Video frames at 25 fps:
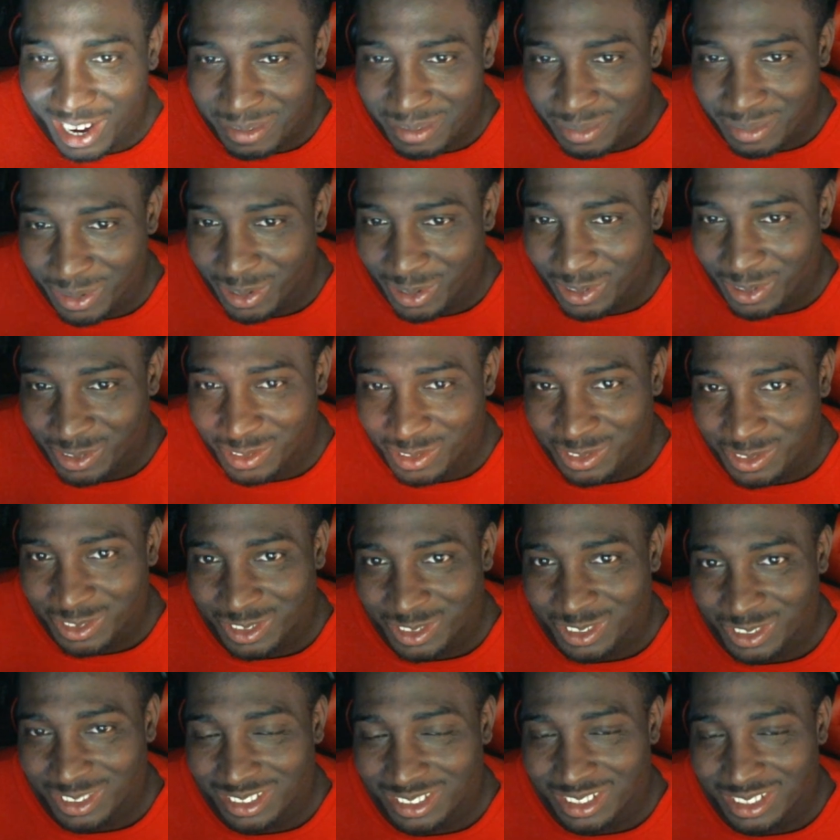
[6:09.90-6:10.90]
bro.
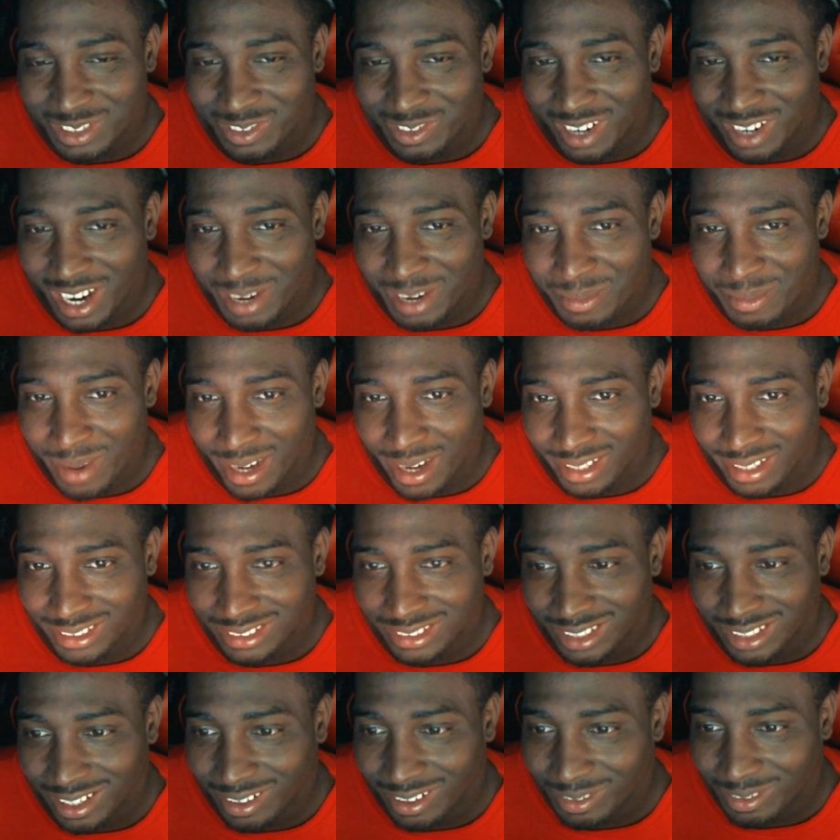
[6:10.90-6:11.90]
U I maxed
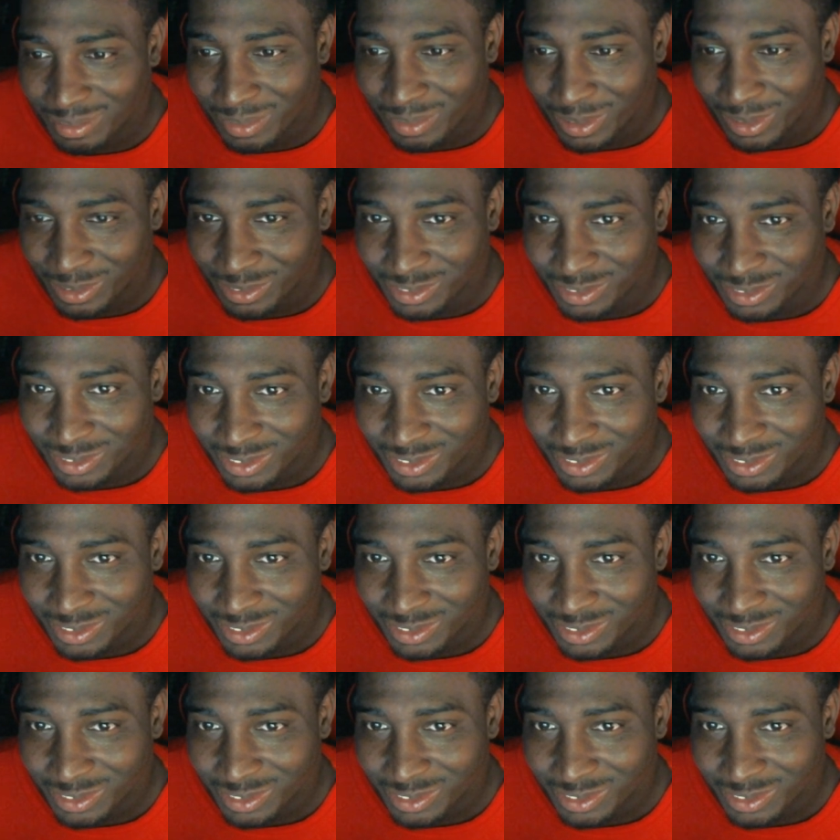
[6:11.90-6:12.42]
out, bro.